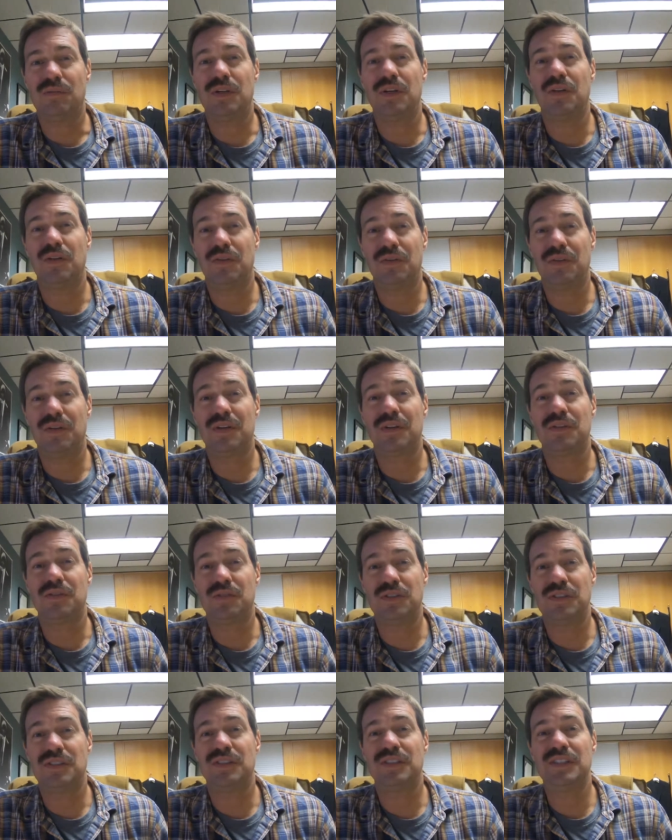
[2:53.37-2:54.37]
The other thing that
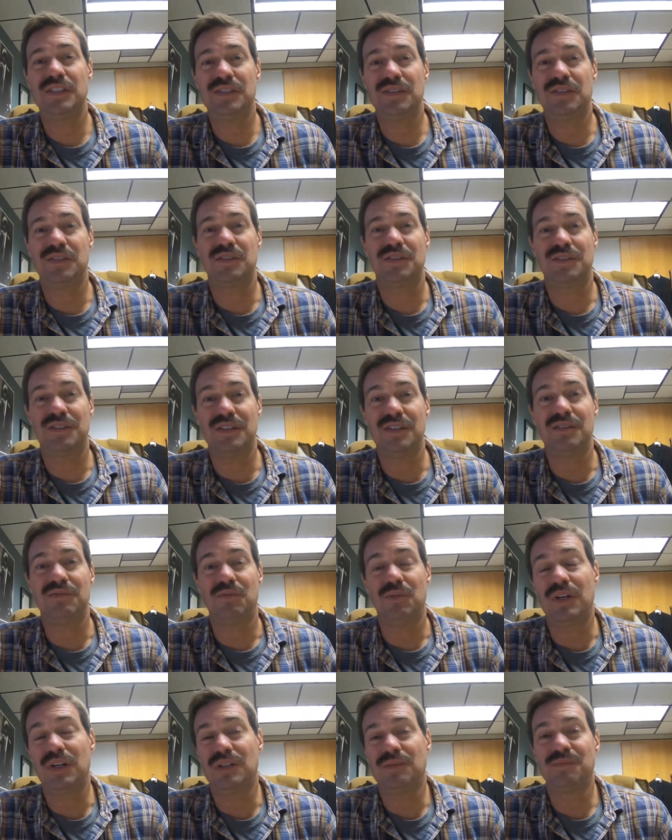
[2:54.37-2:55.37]
she sees is that,
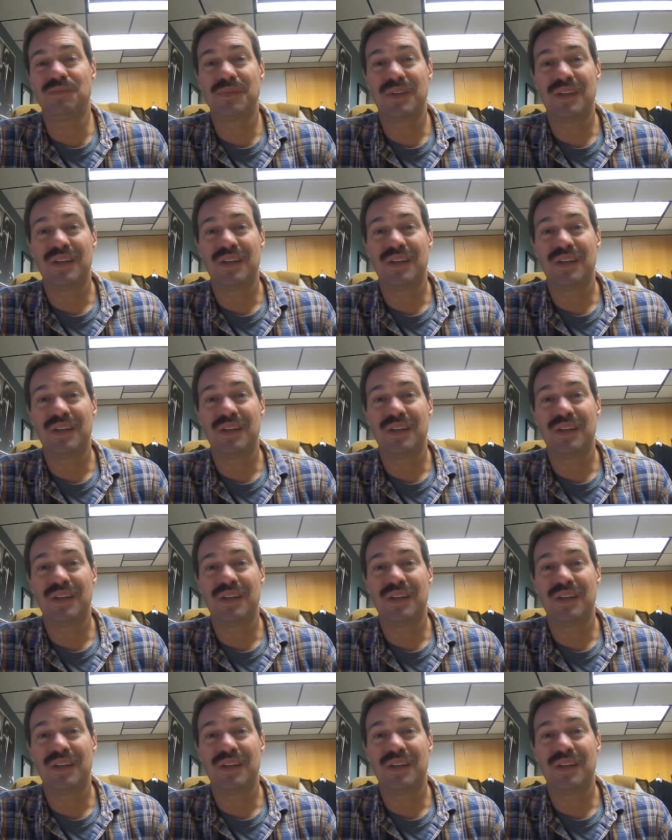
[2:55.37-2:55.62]
well,